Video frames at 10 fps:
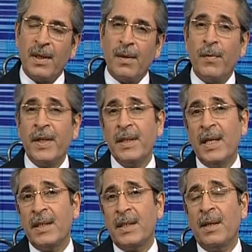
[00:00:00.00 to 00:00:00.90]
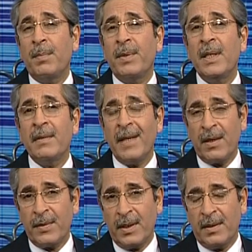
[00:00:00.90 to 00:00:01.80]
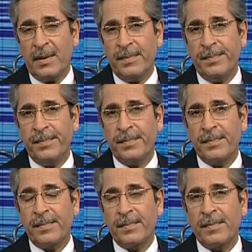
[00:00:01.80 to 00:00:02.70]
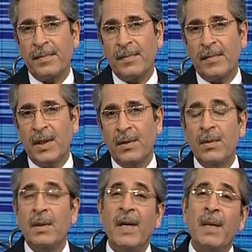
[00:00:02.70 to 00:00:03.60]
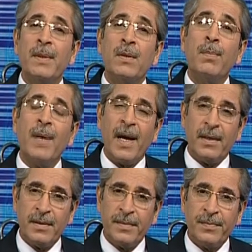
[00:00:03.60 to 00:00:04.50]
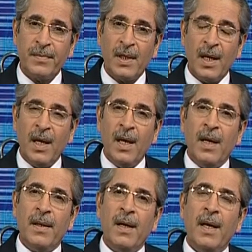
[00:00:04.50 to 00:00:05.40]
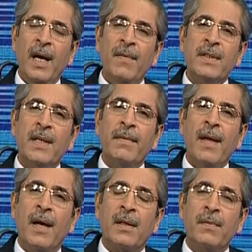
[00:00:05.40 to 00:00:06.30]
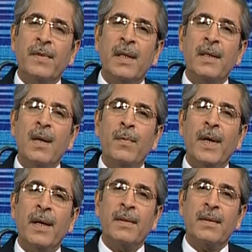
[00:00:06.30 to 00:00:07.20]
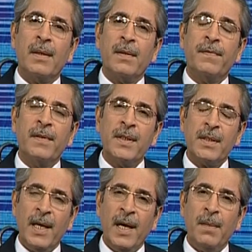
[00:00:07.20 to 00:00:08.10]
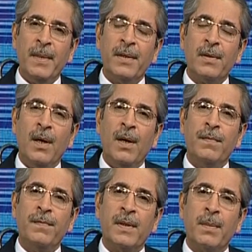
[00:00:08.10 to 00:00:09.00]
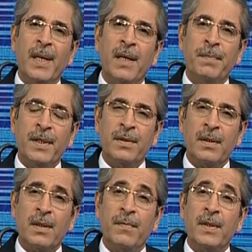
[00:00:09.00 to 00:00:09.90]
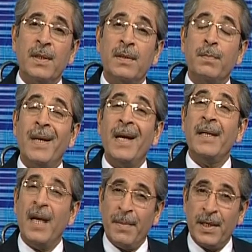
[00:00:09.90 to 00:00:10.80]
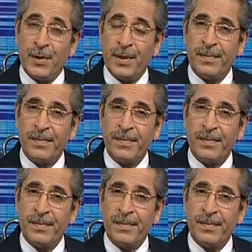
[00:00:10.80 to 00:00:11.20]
which is a prerequisite to developing your brand. Now, having said that, we are done with uh, the first element of uh, the brand picture, which is brand image.